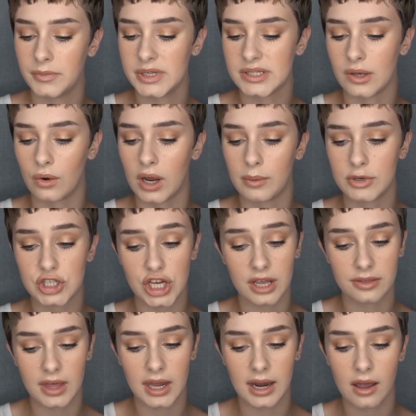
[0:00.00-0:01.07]
So I would
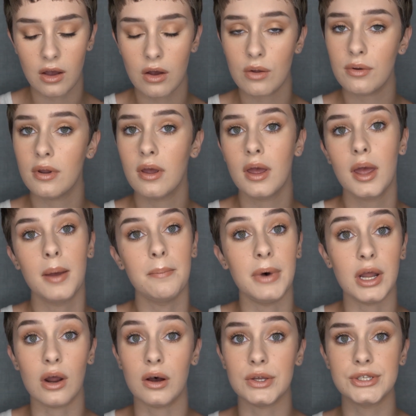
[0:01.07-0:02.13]
check that out,
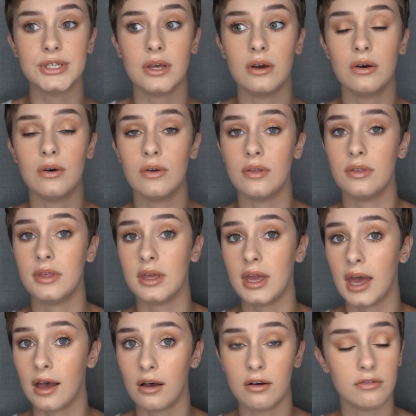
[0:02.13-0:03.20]
but also the
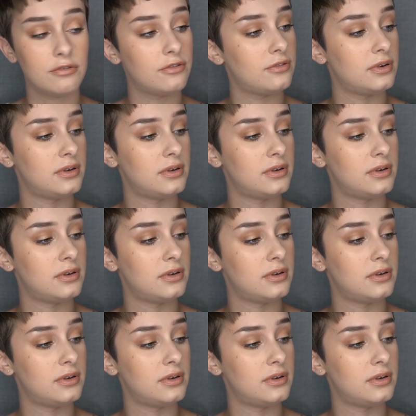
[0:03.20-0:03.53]
e.l.f.